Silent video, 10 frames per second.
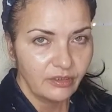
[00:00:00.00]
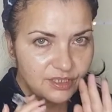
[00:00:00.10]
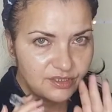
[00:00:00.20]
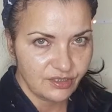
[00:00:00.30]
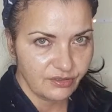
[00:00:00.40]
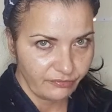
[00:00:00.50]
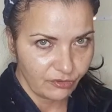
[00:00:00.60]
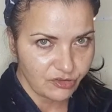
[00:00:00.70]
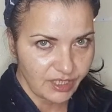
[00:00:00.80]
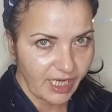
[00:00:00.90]
This is the
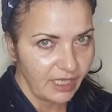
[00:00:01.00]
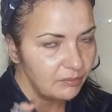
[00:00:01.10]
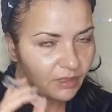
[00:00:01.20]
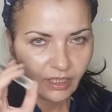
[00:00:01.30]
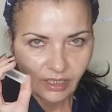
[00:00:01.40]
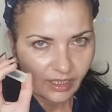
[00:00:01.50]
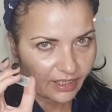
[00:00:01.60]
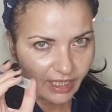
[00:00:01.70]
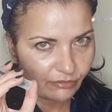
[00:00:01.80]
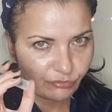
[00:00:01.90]
first time. I
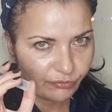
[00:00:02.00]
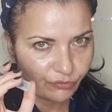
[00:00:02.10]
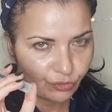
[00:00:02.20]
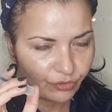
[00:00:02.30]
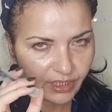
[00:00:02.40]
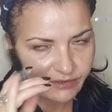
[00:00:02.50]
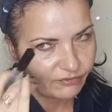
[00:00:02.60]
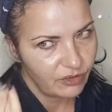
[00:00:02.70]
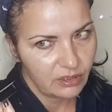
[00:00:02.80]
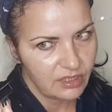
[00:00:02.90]
can't review this
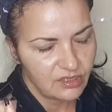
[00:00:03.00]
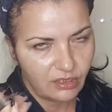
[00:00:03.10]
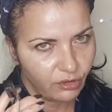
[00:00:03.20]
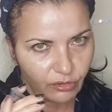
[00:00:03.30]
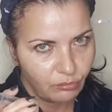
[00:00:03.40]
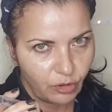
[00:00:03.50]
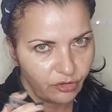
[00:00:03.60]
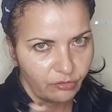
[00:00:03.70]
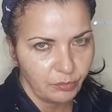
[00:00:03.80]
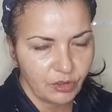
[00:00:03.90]
for at least another
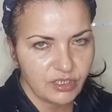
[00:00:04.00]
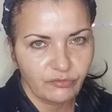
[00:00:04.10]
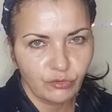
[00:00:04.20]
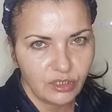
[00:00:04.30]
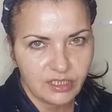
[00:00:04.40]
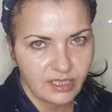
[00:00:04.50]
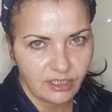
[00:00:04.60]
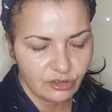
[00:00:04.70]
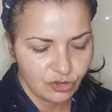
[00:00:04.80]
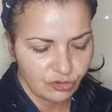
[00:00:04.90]
month because I've only
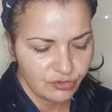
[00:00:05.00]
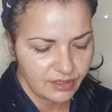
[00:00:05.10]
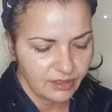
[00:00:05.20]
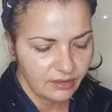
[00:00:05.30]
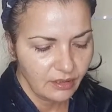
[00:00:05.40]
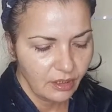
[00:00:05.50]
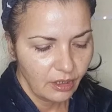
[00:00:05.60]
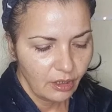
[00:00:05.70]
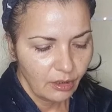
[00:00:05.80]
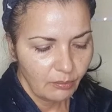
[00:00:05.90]
started using it.
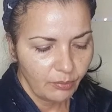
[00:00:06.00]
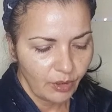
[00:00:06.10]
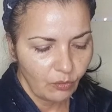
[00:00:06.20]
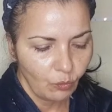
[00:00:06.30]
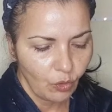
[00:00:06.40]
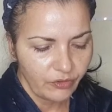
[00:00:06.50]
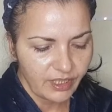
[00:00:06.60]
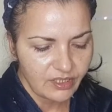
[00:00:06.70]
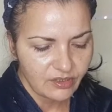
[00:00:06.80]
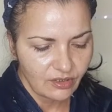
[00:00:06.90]
But what
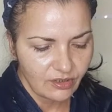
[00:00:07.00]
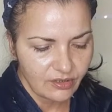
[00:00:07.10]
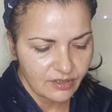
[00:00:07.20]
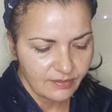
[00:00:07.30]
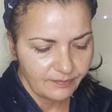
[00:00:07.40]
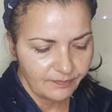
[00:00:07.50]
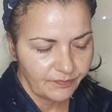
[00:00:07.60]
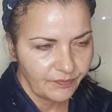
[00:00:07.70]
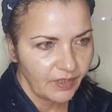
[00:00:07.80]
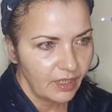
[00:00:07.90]
this does
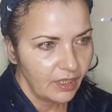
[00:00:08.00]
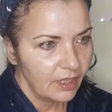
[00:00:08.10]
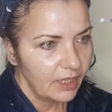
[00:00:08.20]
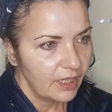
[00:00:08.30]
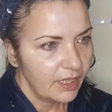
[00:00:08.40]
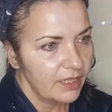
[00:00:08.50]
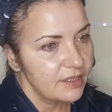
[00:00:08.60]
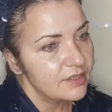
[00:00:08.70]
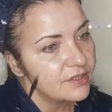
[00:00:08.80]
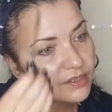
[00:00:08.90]

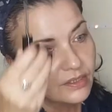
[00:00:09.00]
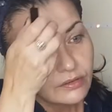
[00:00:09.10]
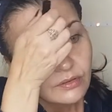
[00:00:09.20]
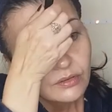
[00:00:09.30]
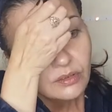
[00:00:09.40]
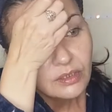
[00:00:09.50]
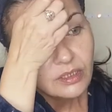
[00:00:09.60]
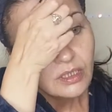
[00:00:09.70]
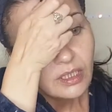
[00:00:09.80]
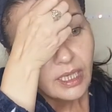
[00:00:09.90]
is
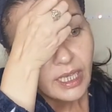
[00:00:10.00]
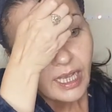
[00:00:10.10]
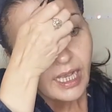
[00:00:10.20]
it